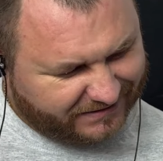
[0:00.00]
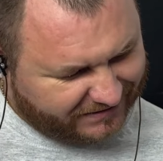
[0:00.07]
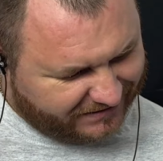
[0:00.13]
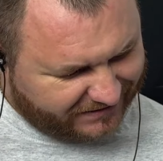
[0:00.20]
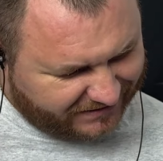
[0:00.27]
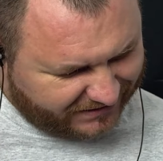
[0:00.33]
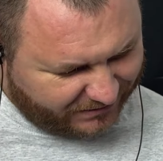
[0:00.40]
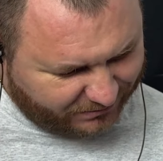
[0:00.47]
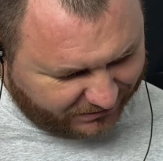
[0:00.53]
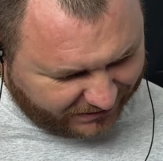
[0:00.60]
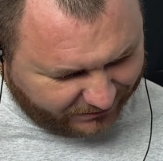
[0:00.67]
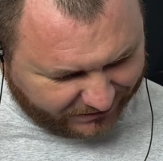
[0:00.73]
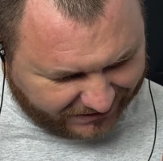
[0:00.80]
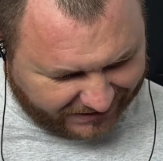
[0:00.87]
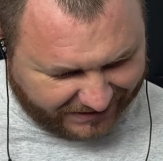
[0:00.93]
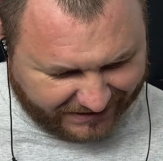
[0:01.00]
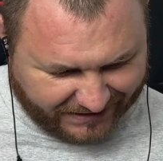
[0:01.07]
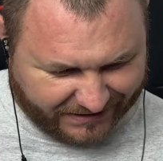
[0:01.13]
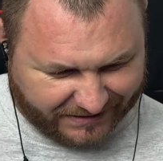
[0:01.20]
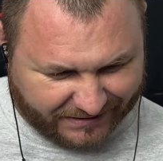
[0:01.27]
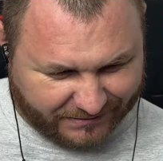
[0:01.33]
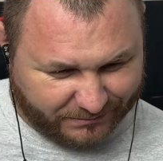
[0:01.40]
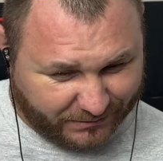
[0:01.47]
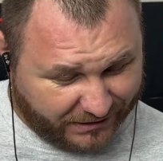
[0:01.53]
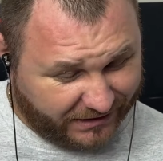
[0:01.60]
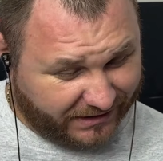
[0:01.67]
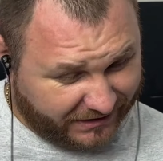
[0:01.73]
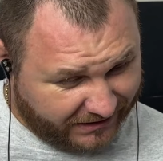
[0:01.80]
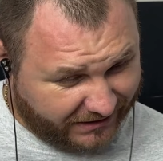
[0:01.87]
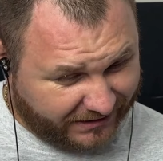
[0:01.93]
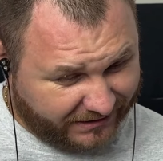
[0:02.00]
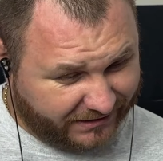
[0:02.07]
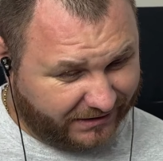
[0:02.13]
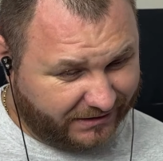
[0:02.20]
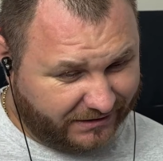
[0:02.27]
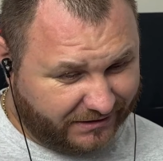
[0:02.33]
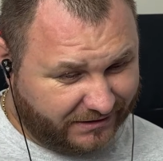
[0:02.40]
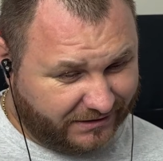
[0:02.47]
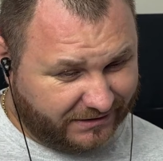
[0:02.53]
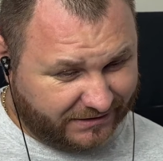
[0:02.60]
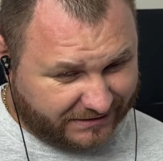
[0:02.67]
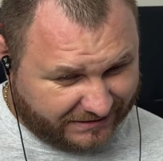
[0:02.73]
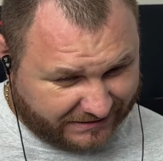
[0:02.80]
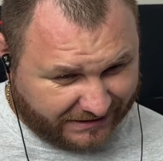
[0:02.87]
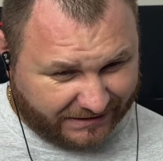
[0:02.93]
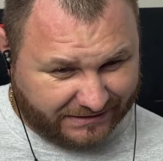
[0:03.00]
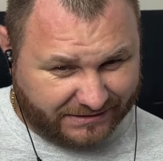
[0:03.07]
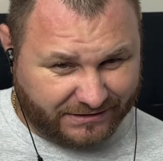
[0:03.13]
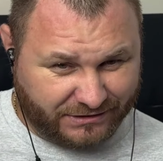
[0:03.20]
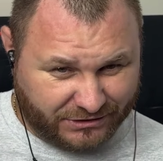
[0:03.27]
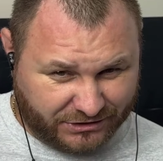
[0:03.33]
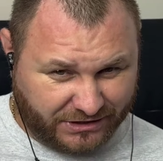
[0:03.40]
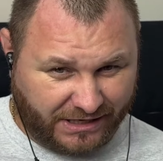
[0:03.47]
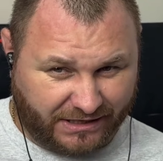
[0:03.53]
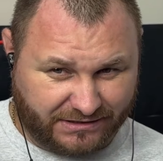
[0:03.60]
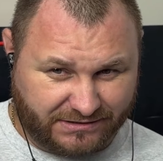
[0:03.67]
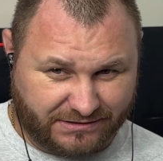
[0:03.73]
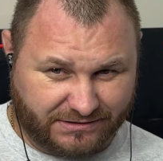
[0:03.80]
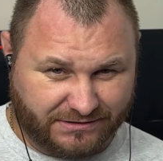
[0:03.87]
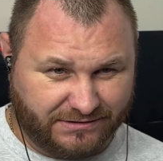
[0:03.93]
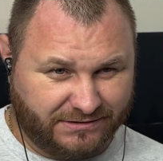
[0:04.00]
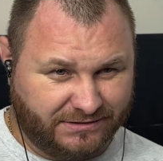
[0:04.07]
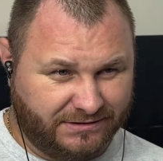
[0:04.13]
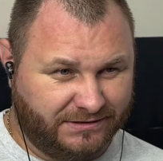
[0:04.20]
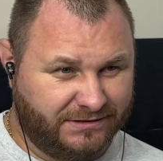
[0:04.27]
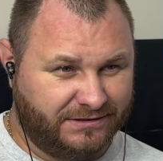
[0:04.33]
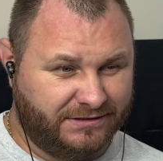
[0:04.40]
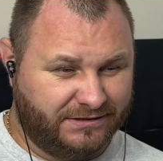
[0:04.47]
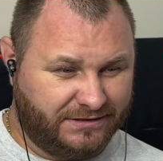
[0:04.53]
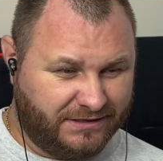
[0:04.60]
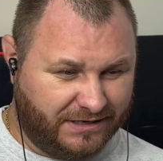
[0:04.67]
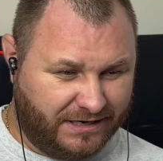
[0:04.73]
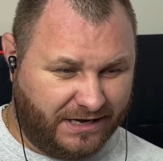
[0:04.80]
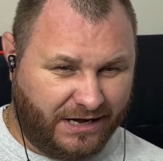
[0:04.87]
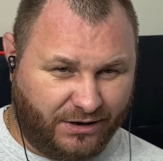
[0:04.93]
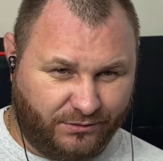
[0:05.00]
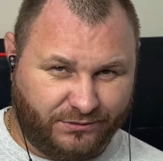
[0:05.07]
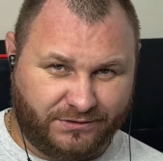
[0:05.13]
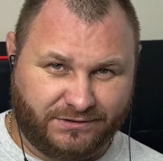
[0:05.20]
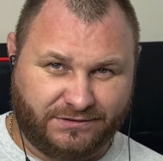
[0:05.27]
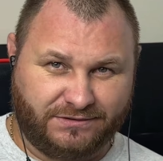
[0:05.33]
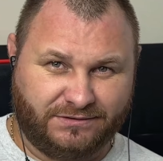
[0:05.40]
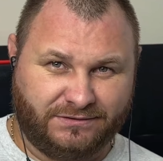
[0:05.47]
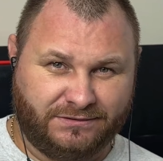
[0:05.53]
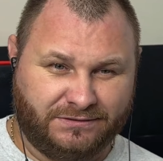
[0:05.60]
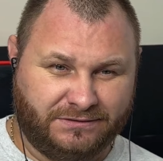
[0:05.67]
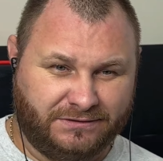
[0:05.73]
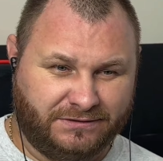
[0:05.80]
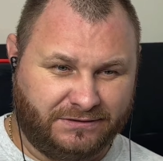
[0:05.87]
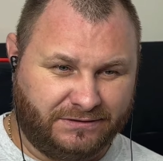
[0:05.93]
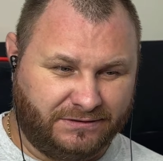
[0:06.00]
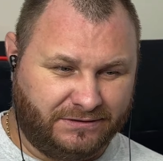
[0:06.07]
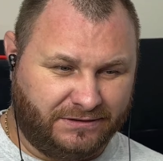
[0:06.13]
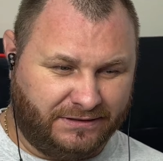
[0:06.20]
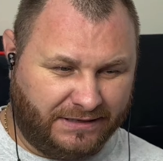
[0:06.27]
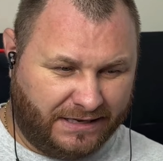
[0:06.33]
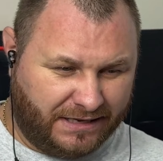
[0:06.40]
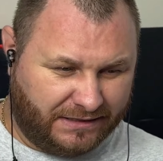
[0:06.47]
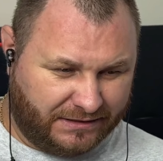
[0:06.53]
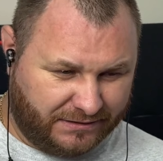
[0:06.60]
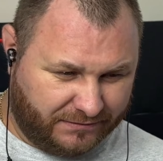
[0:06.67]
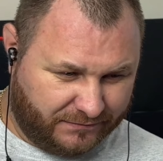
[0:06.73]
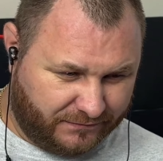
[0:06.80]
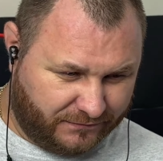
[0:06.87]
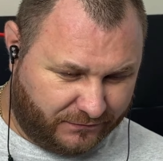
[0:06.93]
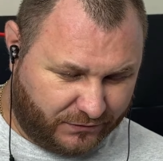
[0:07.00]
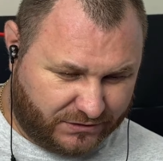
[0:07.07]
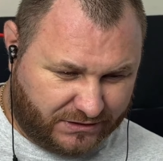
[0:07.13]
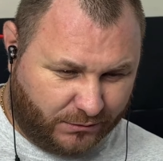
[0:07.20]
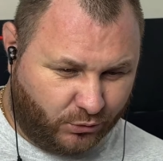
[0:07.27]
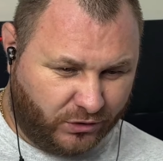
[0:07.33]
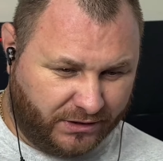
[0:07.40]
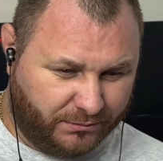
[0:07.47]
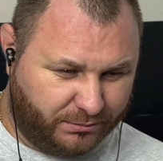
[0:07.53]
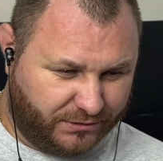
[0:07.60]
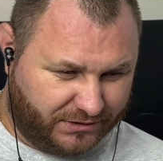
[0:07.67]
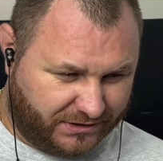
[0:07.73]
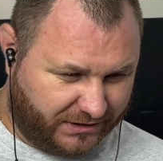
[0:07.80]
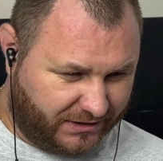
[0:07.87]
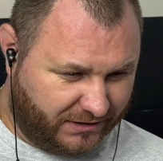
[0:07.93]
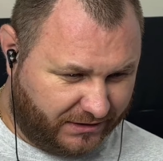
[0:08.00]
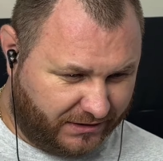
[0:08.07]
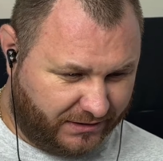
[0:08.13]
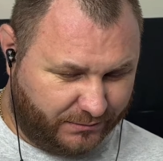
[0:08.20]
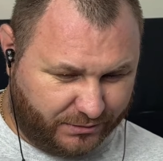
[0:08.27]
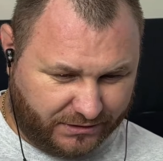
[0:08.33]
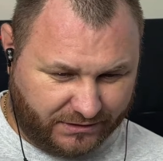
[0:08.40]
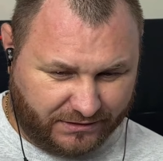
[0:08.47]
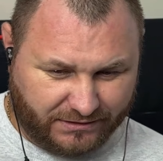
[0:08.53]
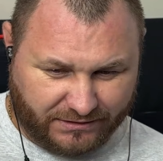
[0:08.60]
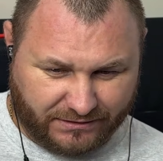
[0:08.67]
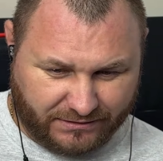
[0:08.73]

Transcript: Subliminally but he sends shots out not for someone in particularly but